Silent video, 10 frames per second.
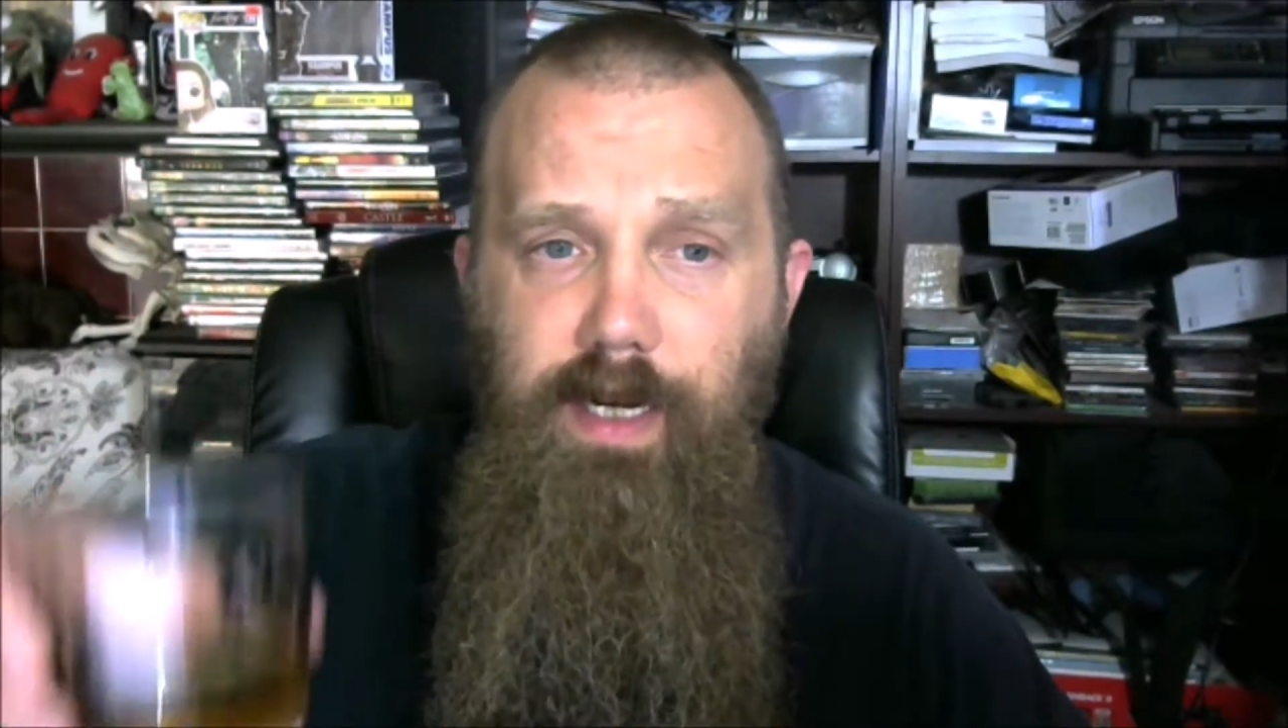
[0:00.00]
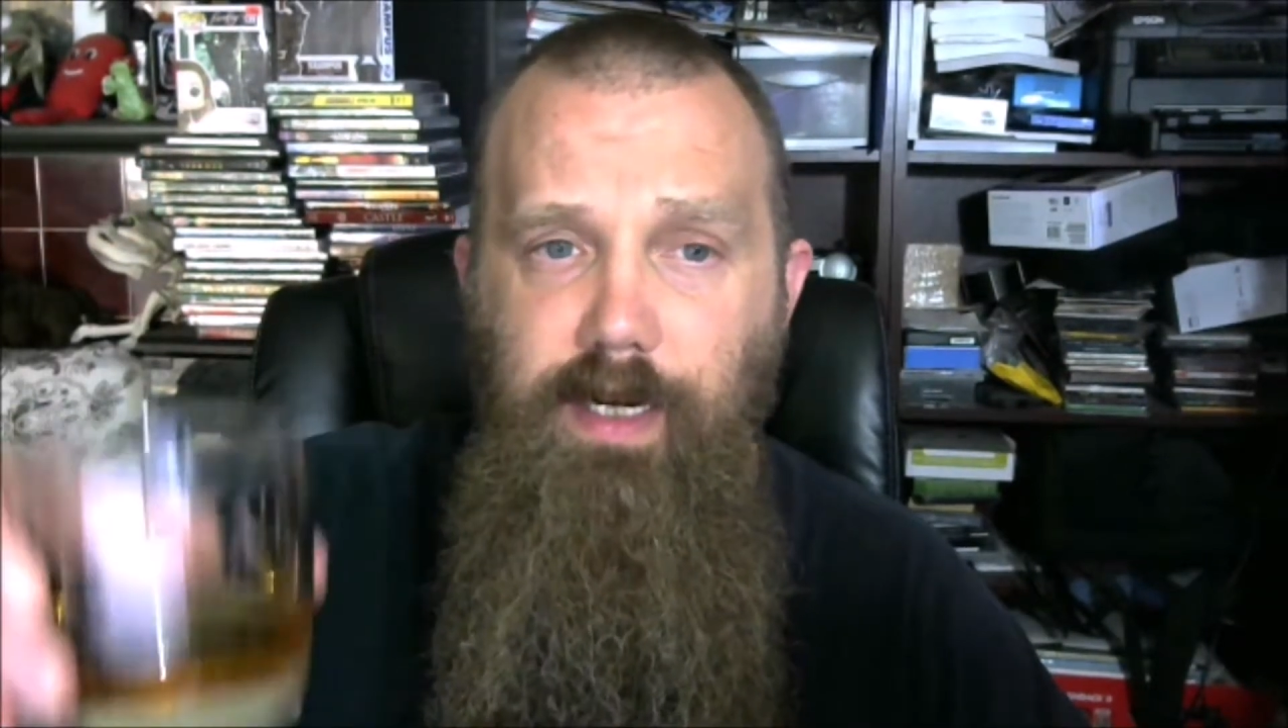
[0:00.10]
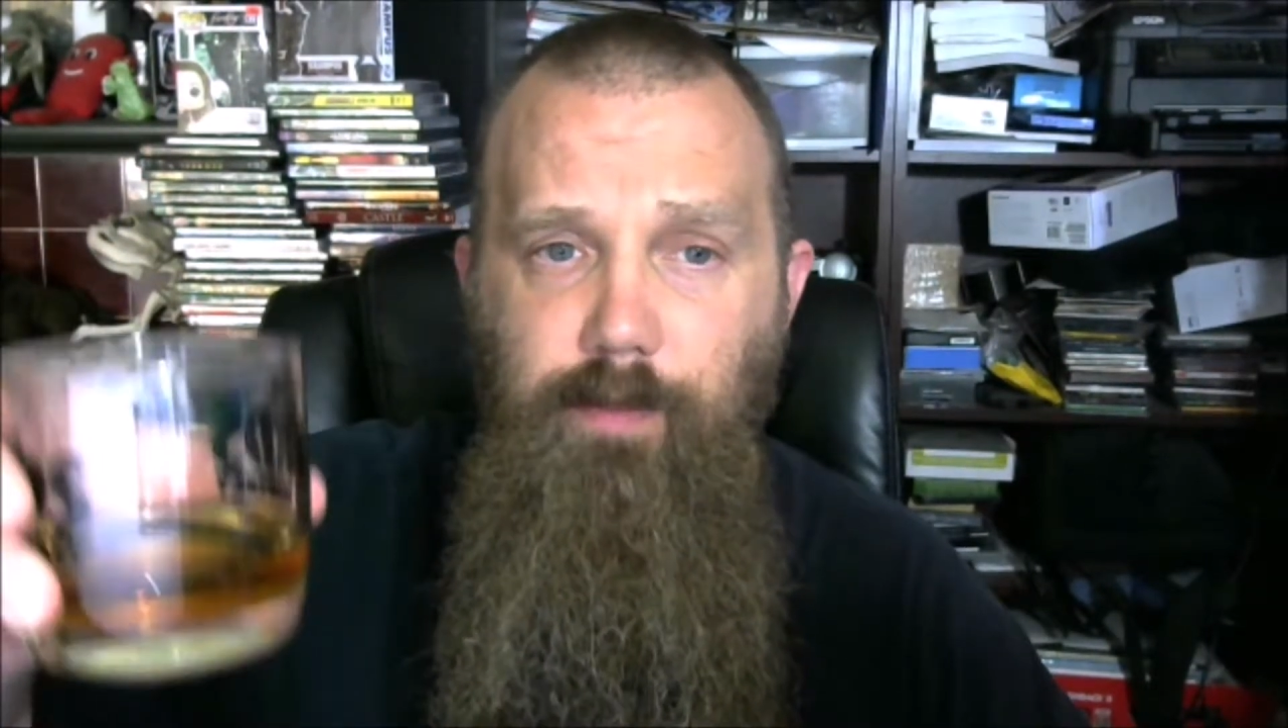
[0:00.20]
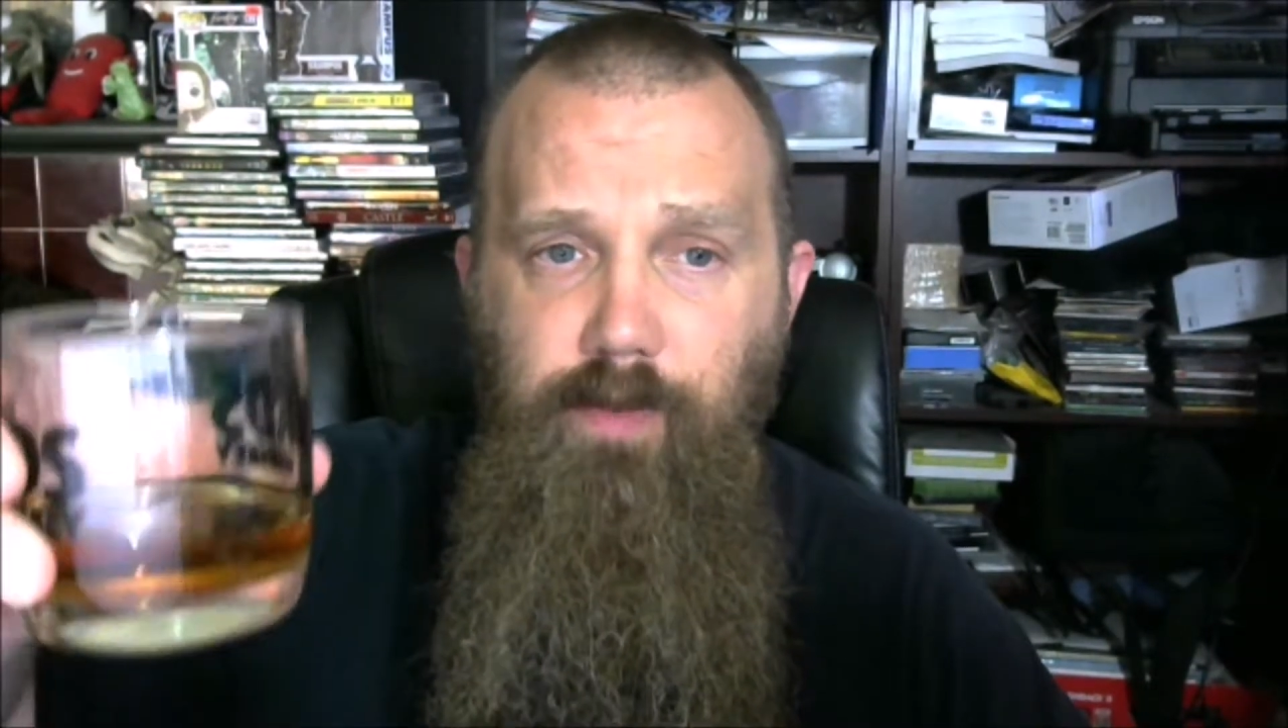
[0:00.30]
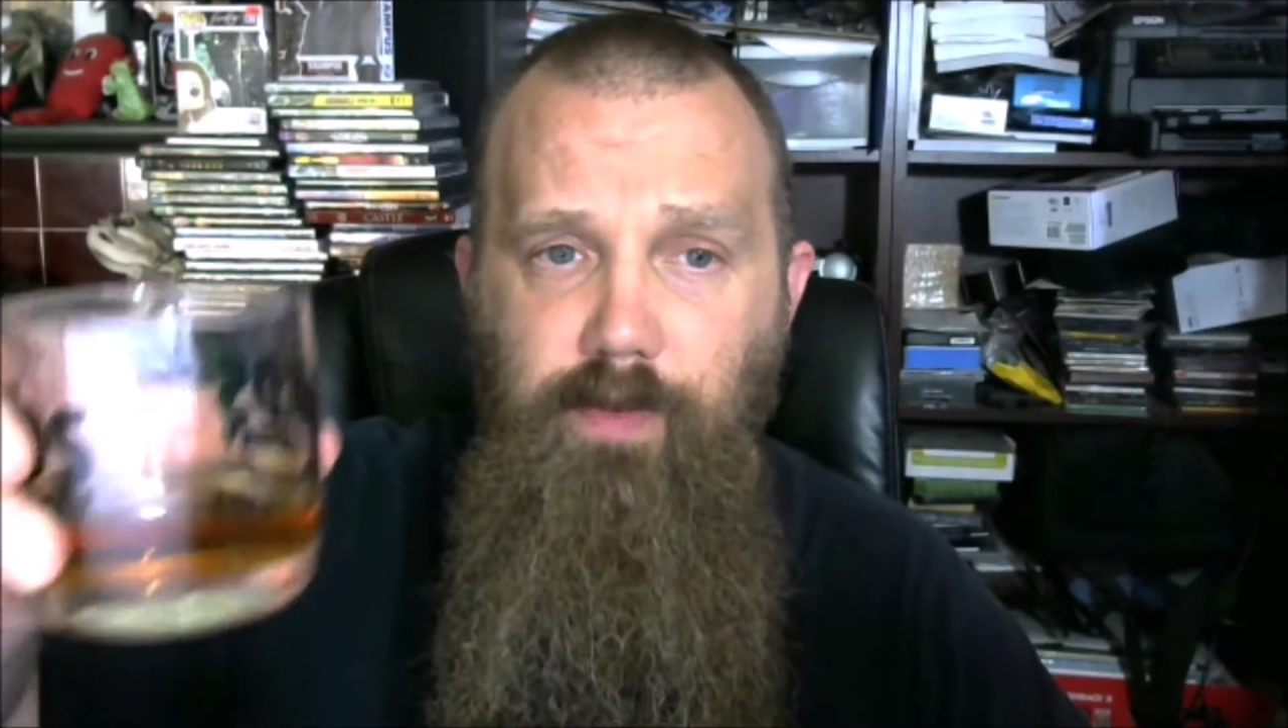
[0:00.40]
end
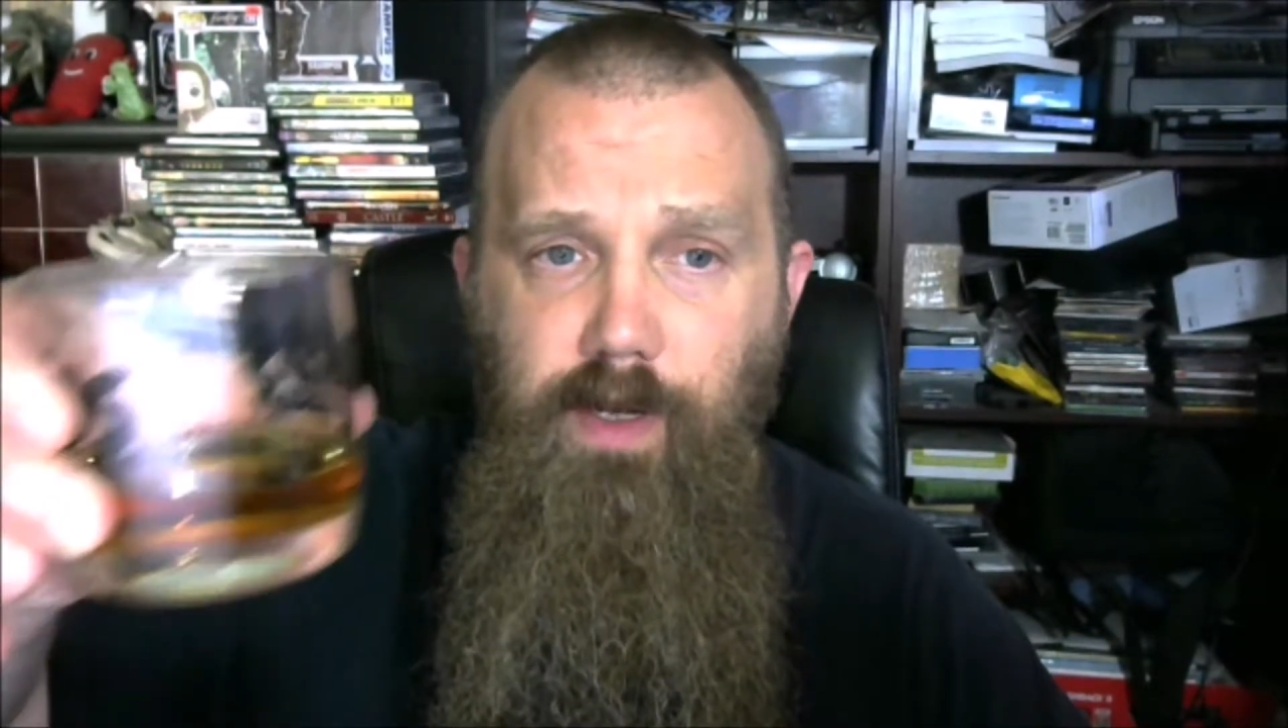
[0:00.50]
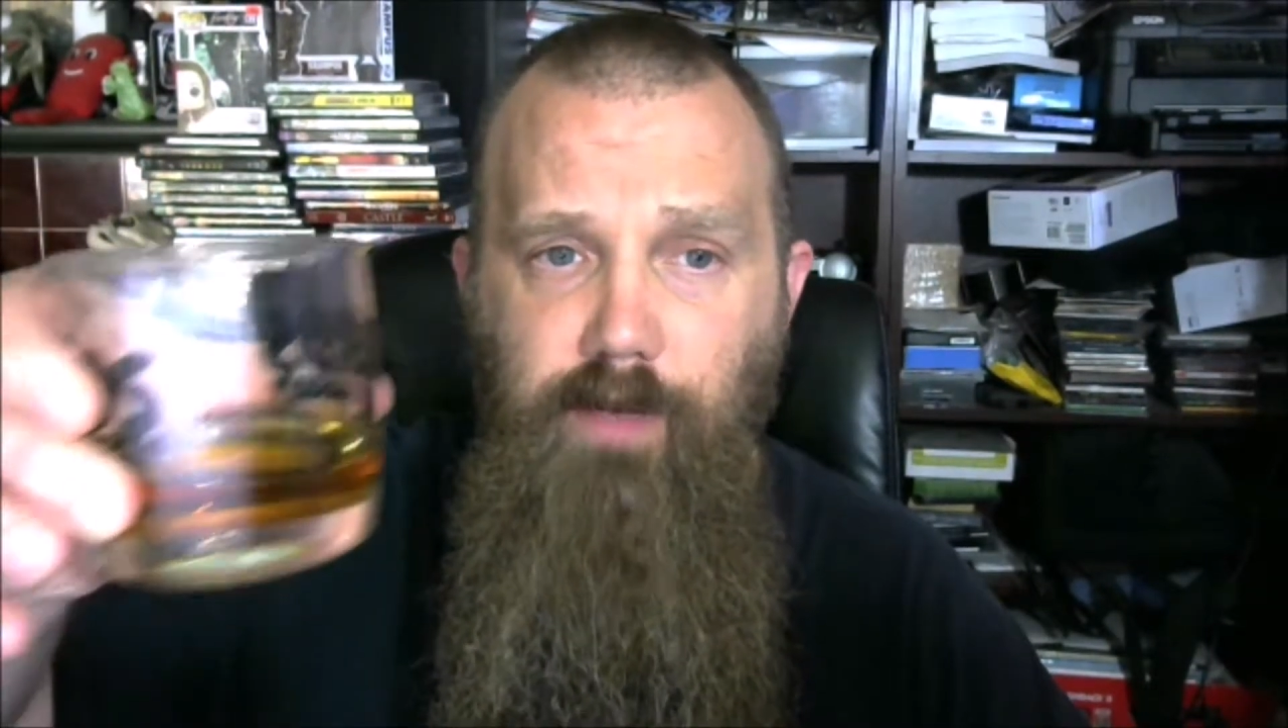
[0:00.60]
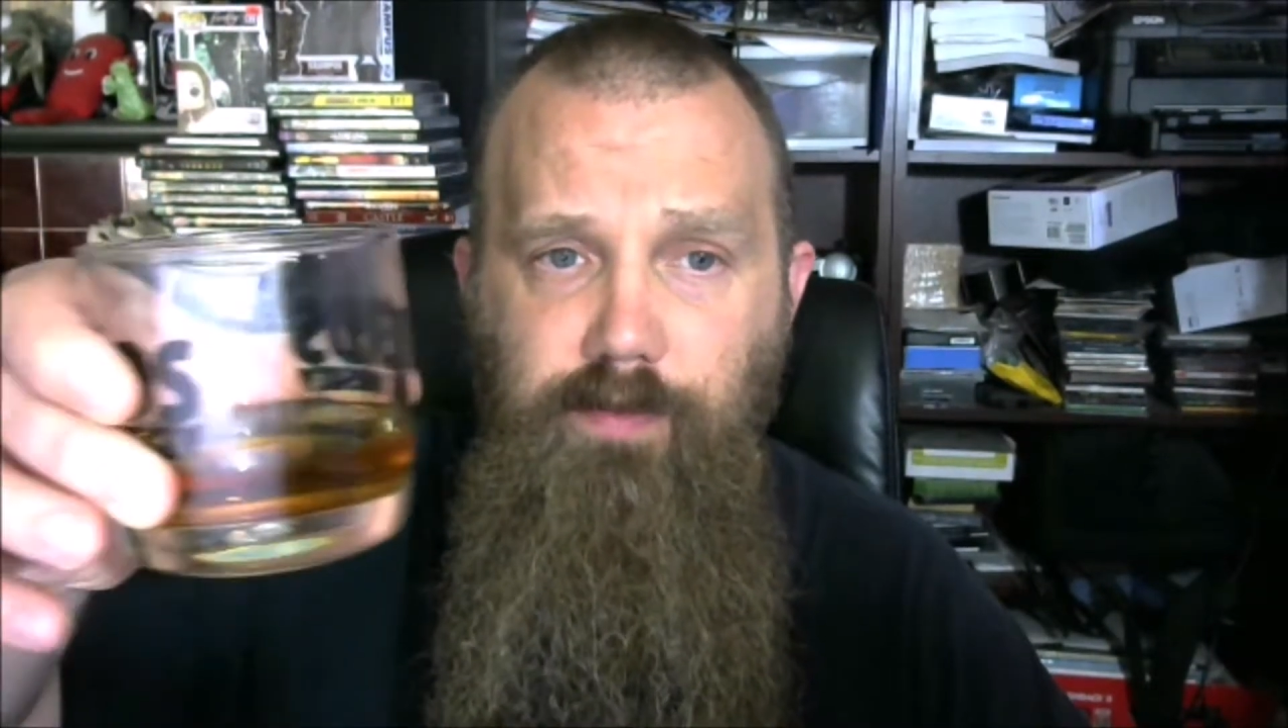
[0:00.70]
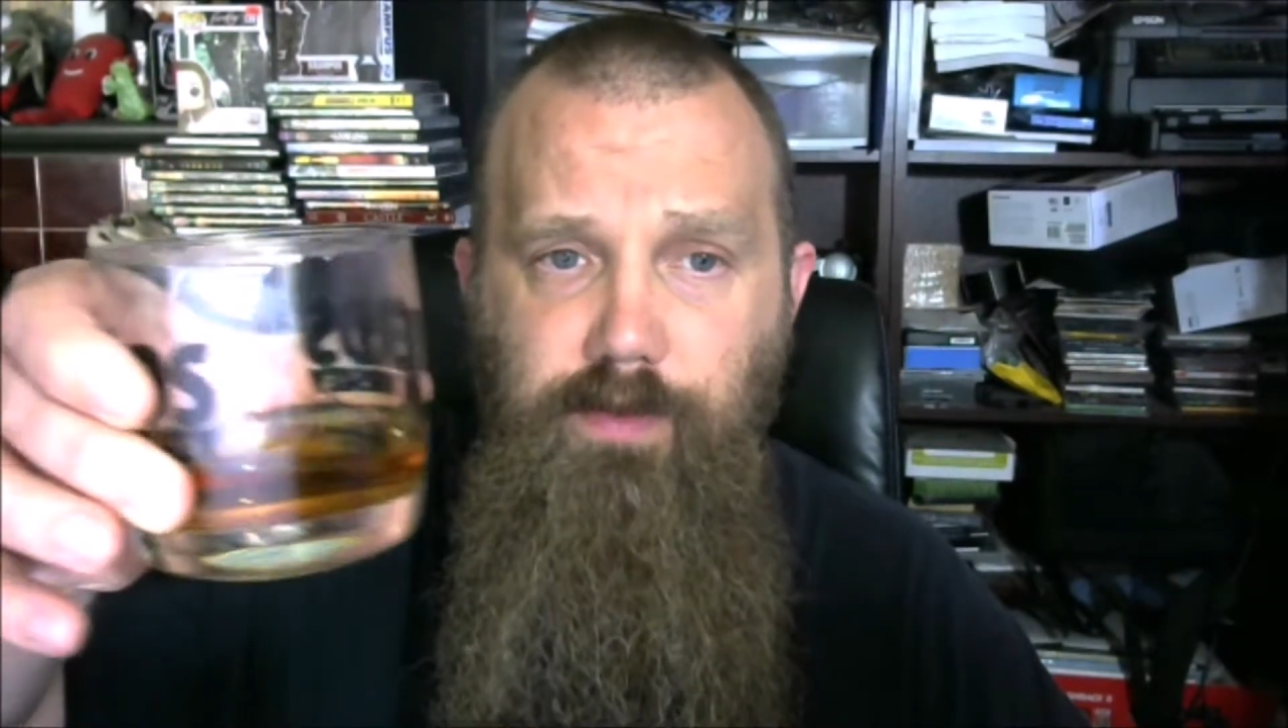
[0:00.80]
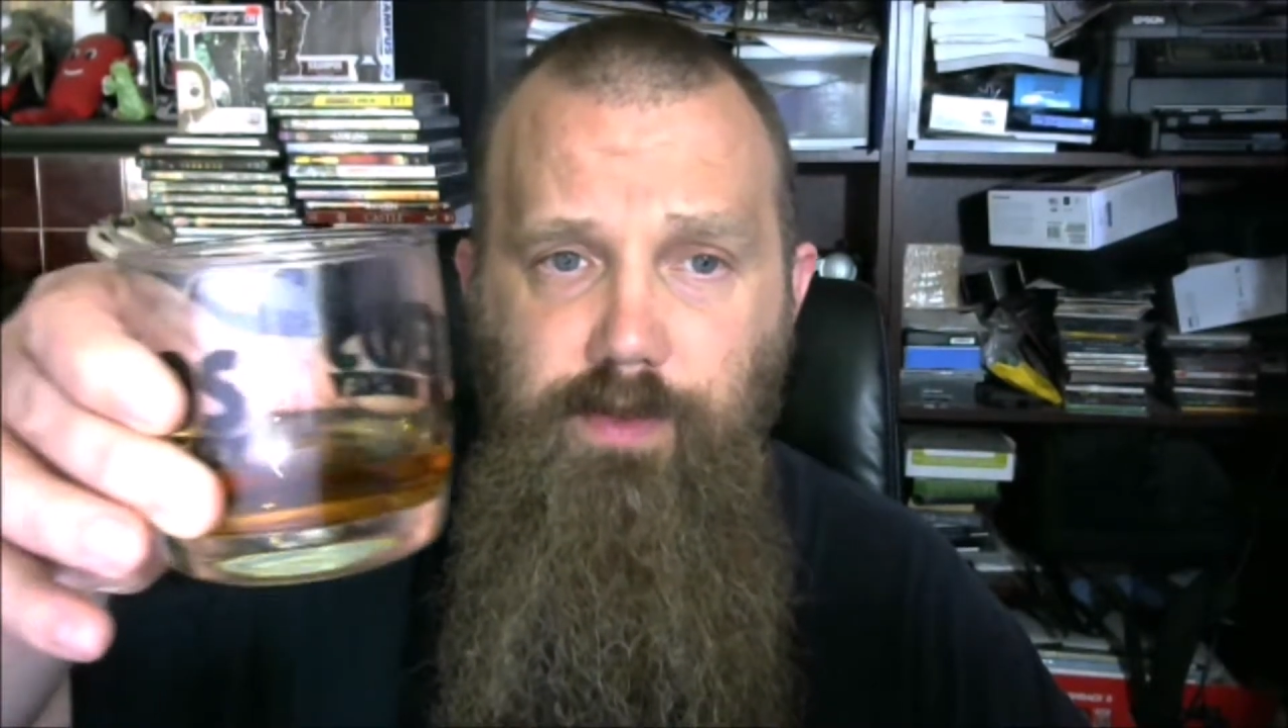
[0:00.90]
up with enough